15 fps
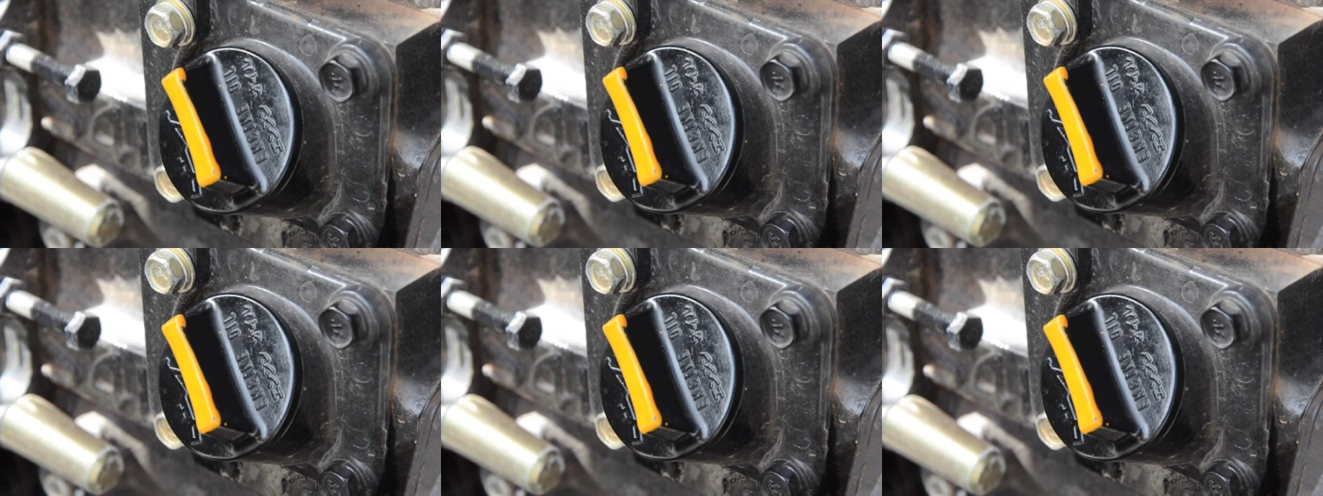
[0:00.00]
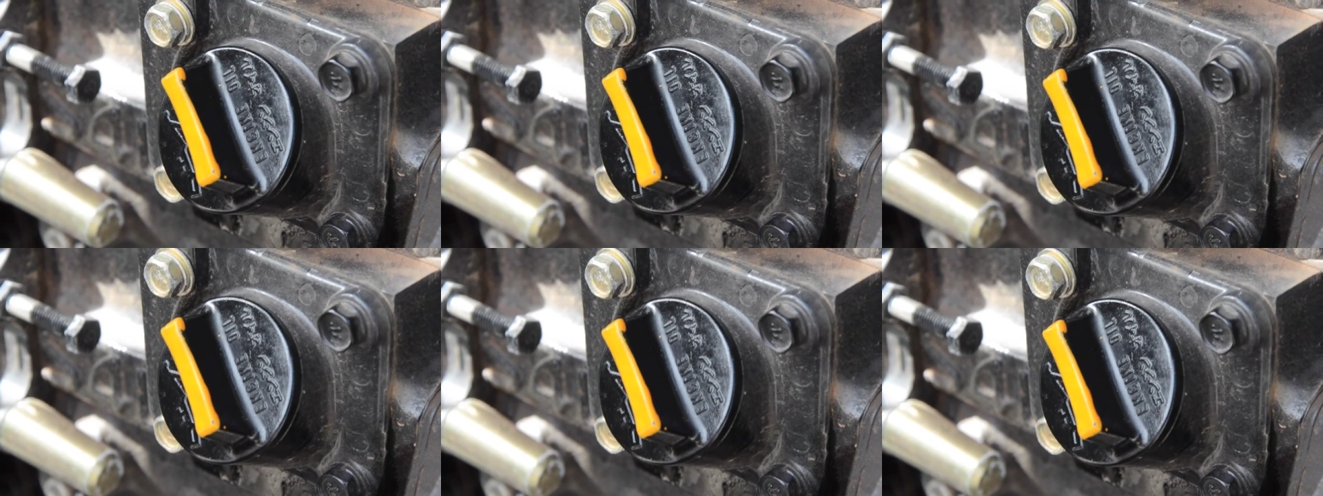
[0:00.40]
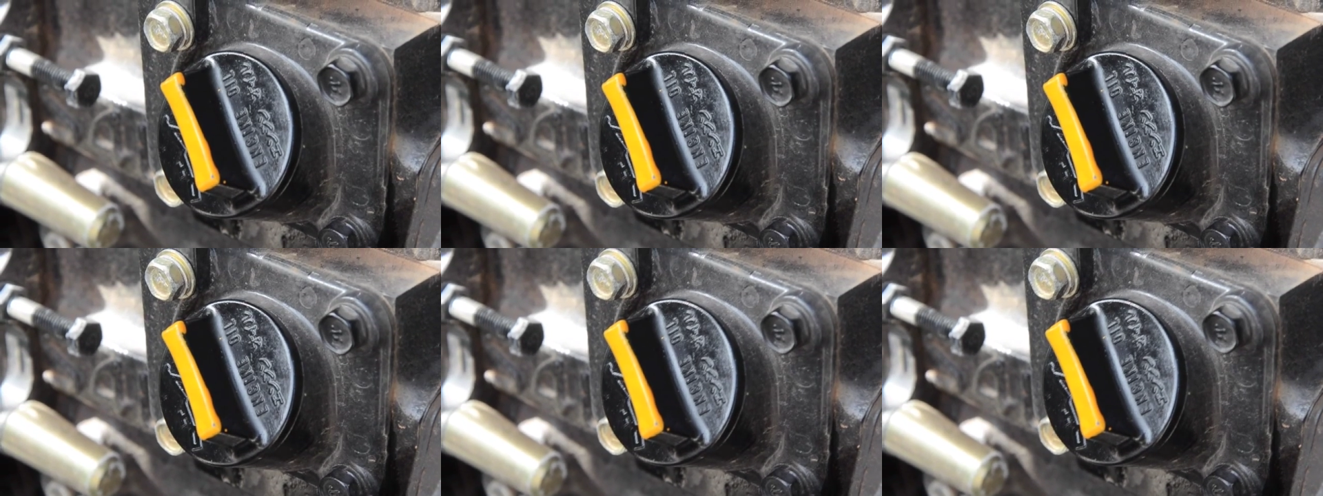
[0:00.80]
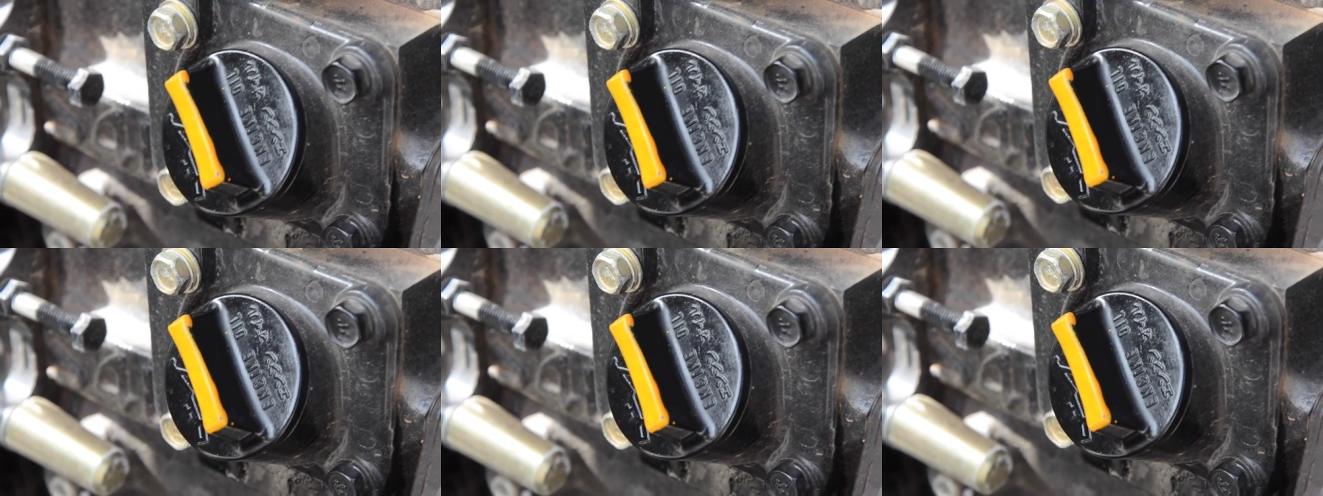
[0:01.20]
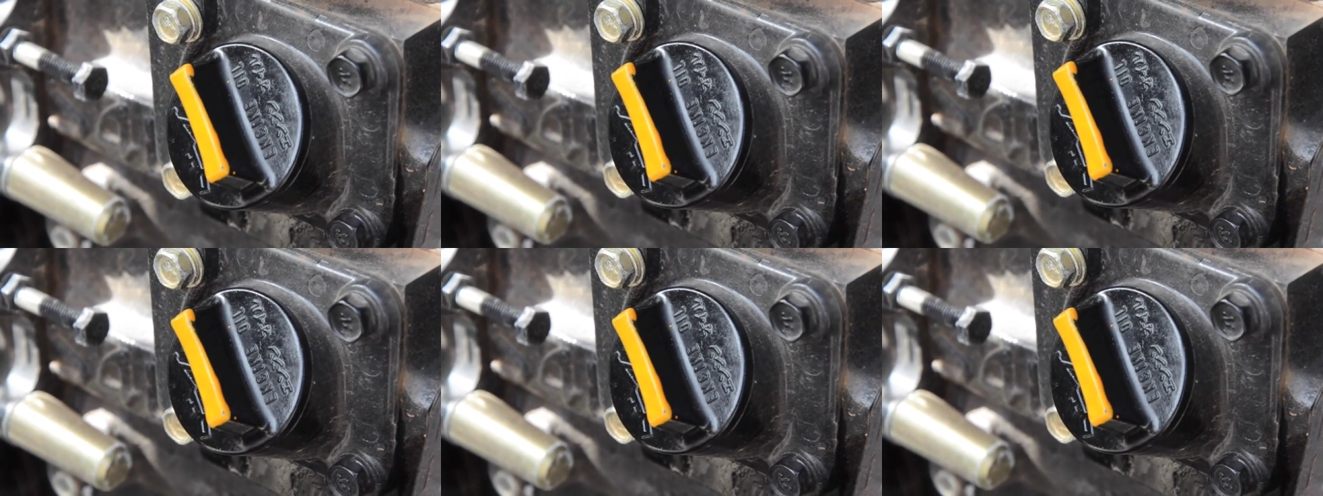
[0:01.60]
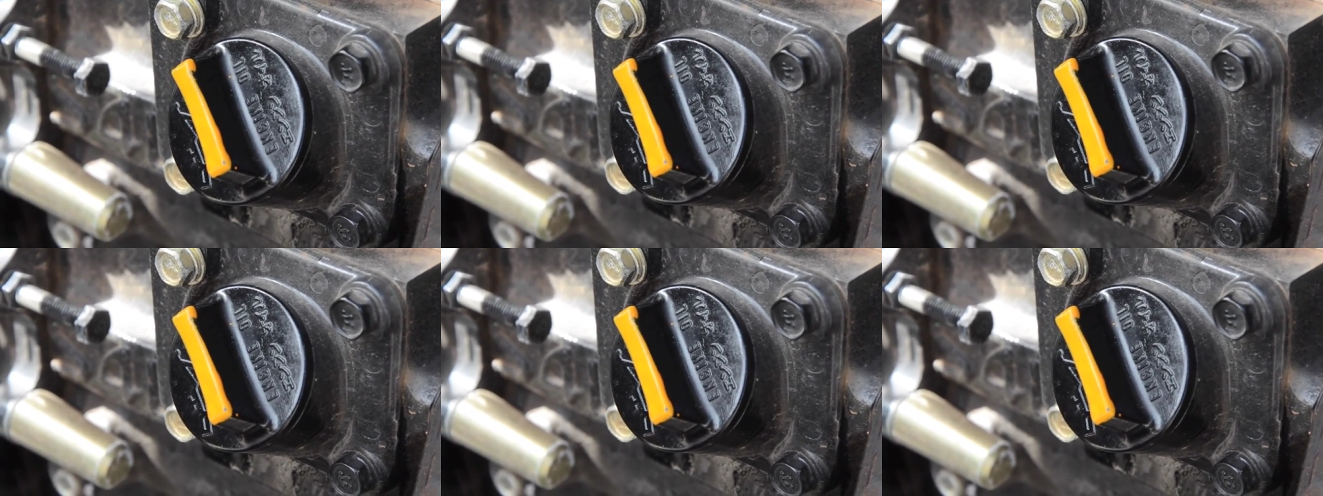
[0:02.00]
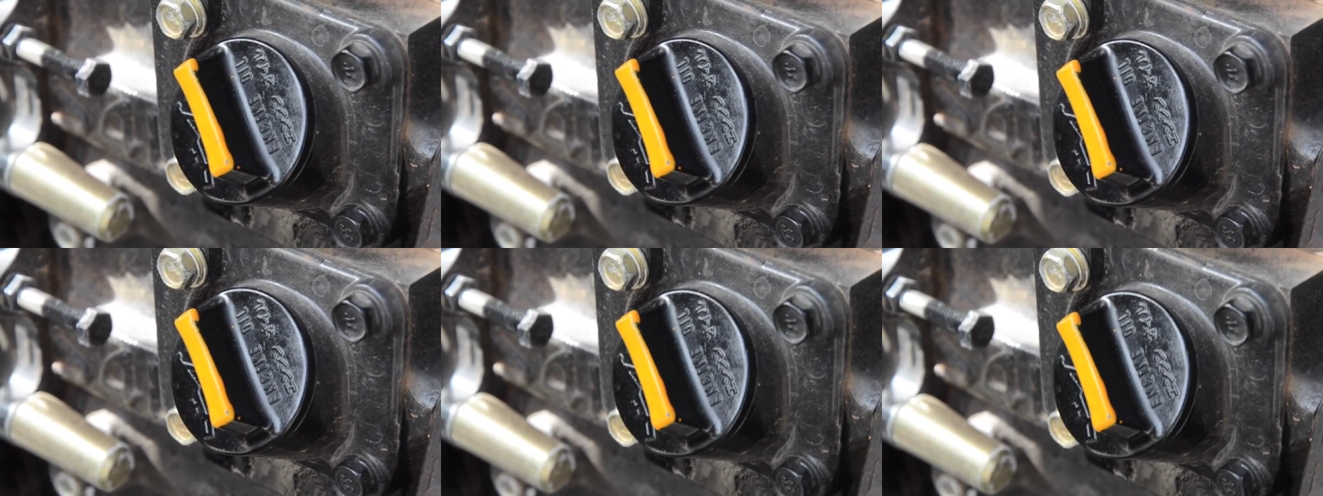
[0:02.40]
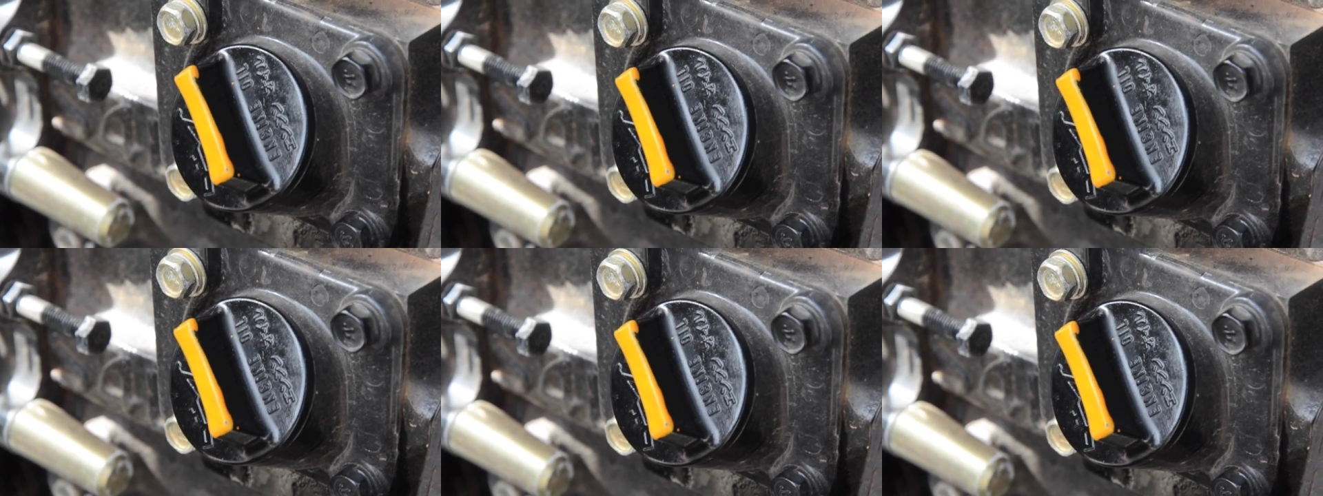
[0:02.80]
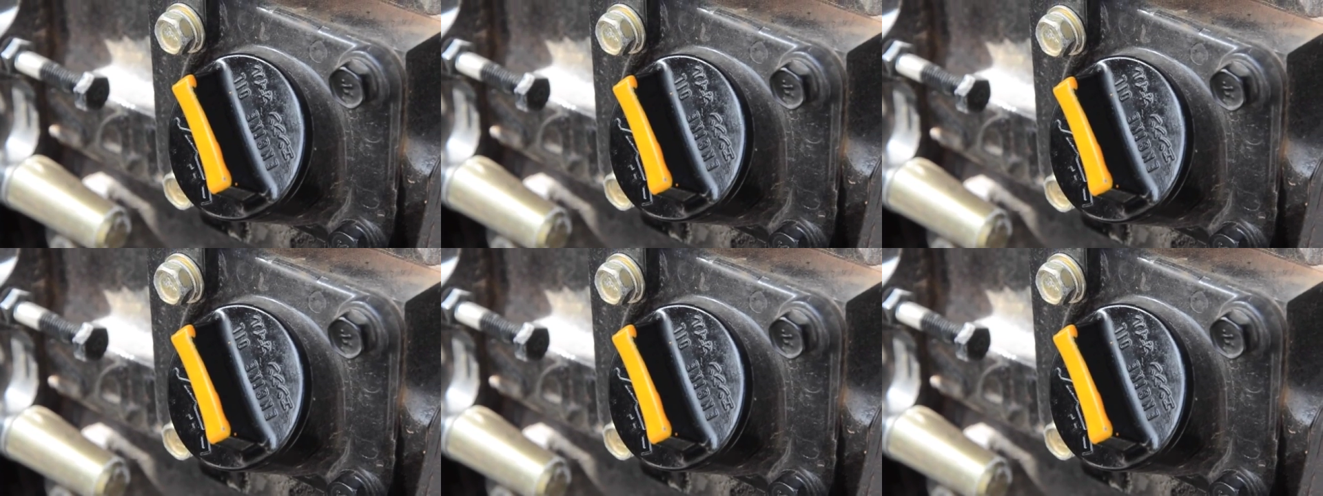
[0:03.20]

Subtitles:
No face is visible, so there are no lips to read.